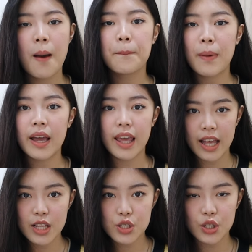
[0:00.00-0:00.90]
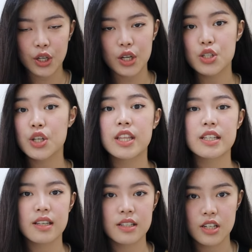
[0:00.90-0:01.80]
my answer to
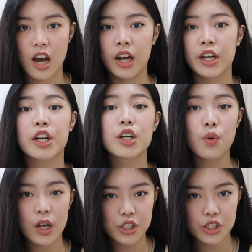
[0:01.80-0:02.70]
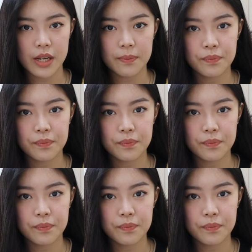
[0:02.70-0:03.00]
this entire question.